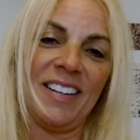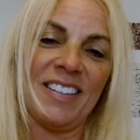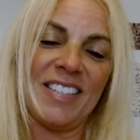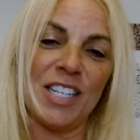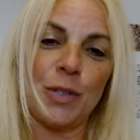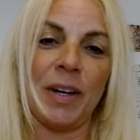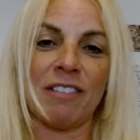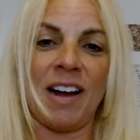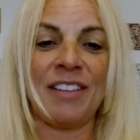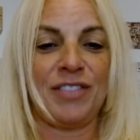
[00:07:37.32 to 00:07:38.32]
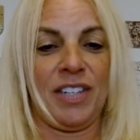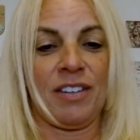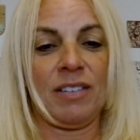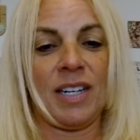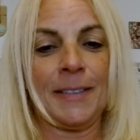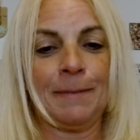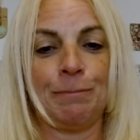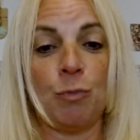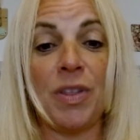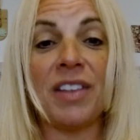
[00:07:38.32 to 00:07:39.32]
since we arrived here,
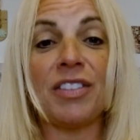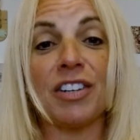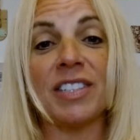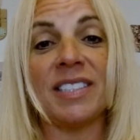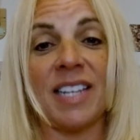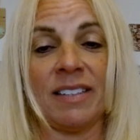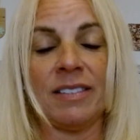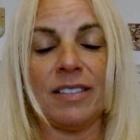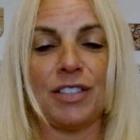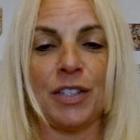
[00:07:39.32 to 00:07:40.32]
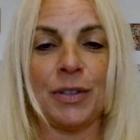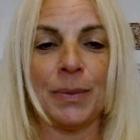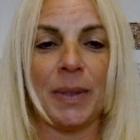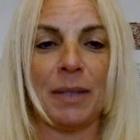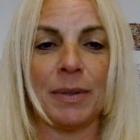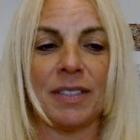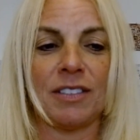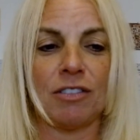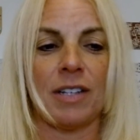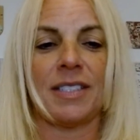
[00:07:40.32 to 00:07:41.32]
within 30 days. So he was
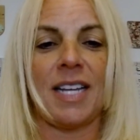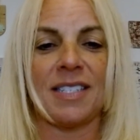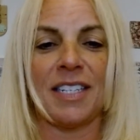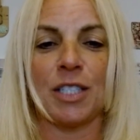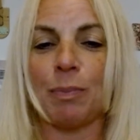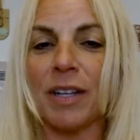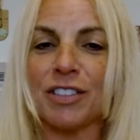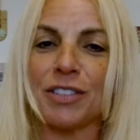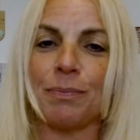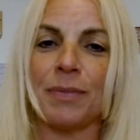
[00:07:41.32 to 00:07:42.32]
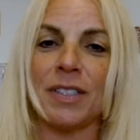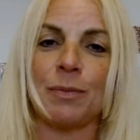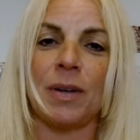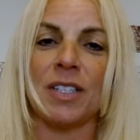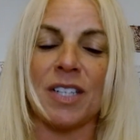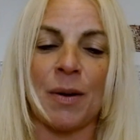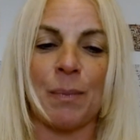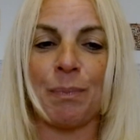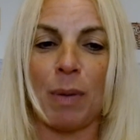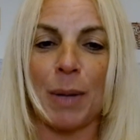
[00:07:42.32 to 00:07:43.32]
testing his
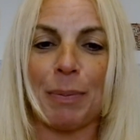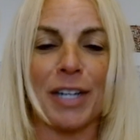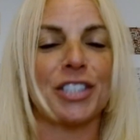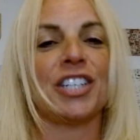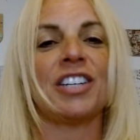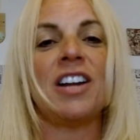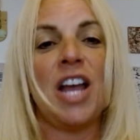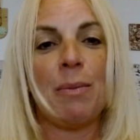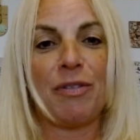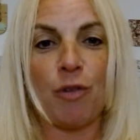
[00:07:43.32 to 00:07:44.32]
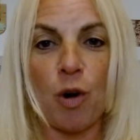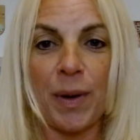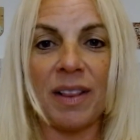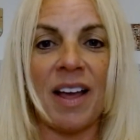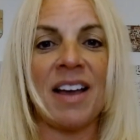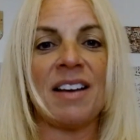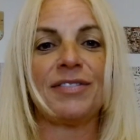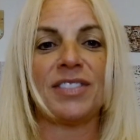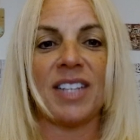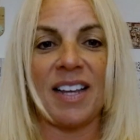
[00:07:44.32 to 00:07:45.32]
blood pressure before we
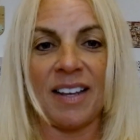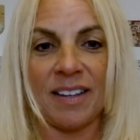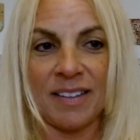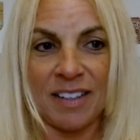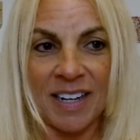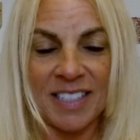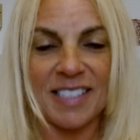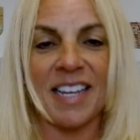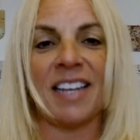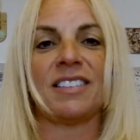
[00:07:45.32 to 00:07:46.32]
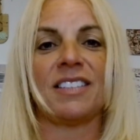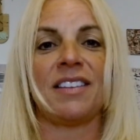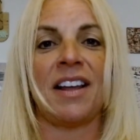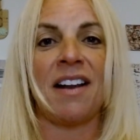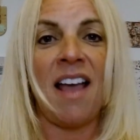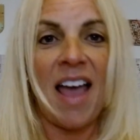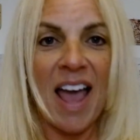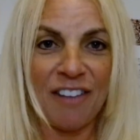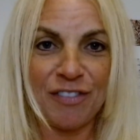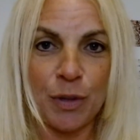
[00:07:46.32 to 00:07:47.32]
left the United States, and then
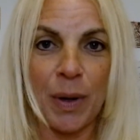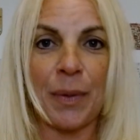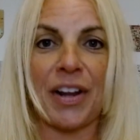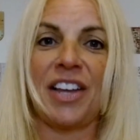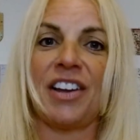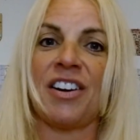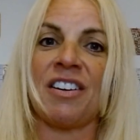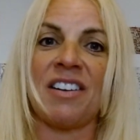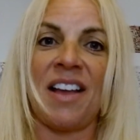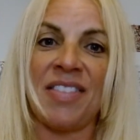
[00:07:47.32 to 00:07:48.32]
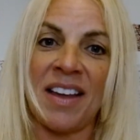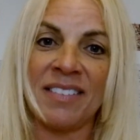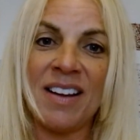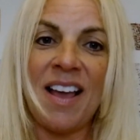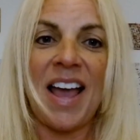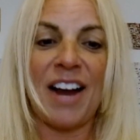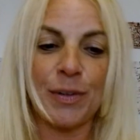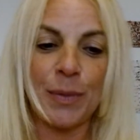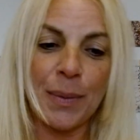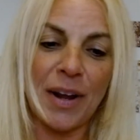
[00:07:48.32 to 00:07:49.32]
after we were here, and then
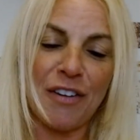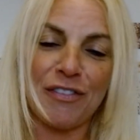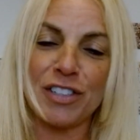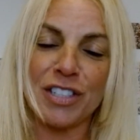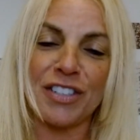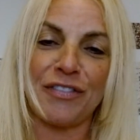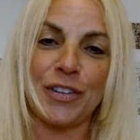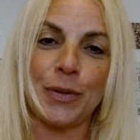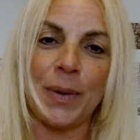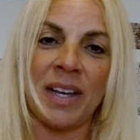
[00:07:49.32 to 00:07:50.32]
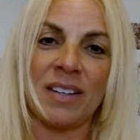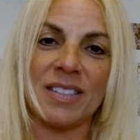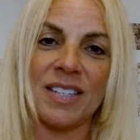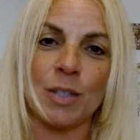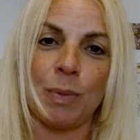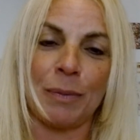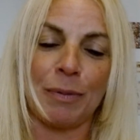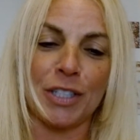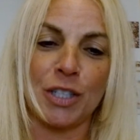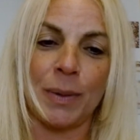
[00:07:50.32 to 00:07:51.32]
after we were here for just a few weeks, his blood
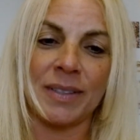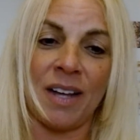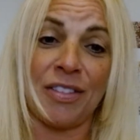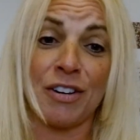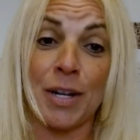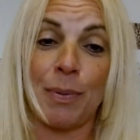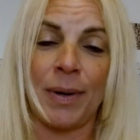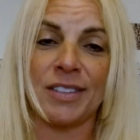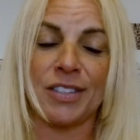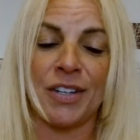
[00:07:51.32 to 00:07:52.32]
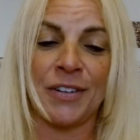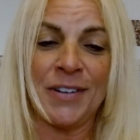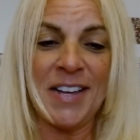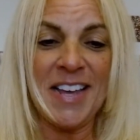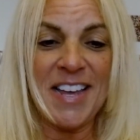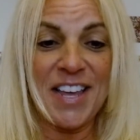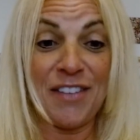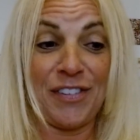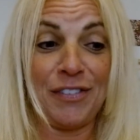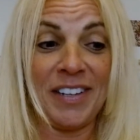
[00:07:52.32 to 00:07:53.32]
pressure went down 30 points. So
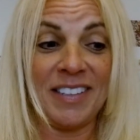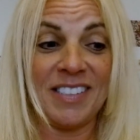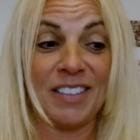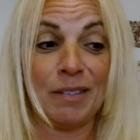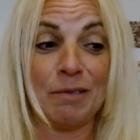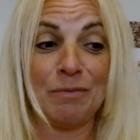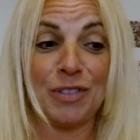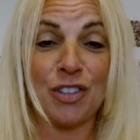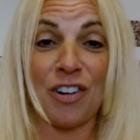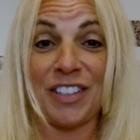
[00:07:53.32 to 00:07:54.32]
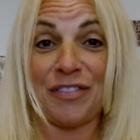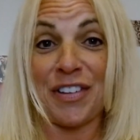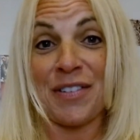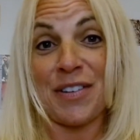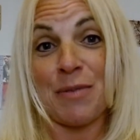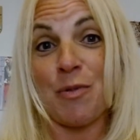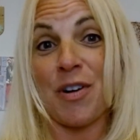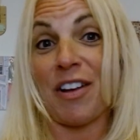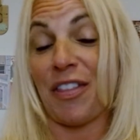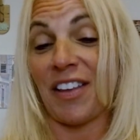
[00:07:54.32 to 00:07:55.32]
if you need to start living a more
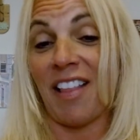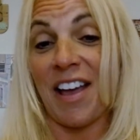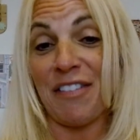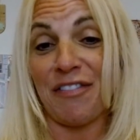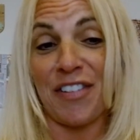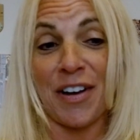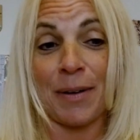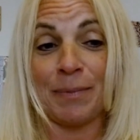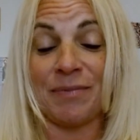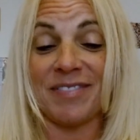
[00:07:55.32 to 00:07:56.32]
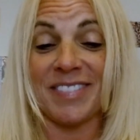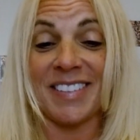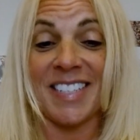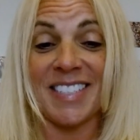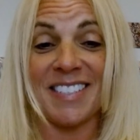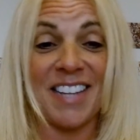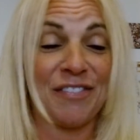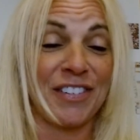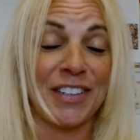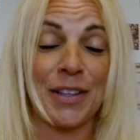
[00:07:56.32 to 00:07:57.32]
healthy life, this is
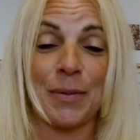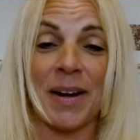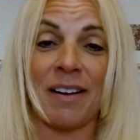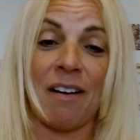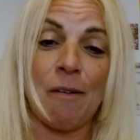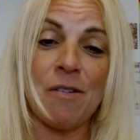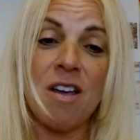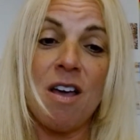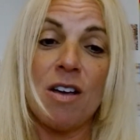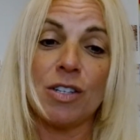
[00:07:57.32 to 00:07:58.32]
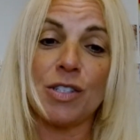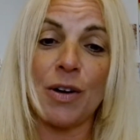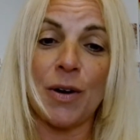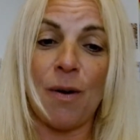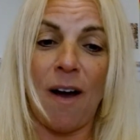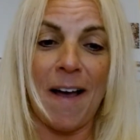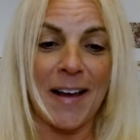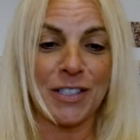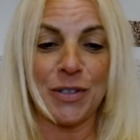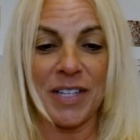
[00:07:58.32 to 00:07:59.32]
definitely the way to go. So
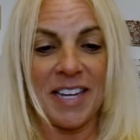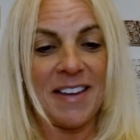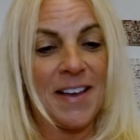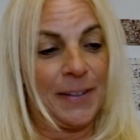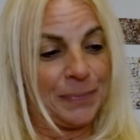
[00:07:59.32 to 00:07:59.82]
actually,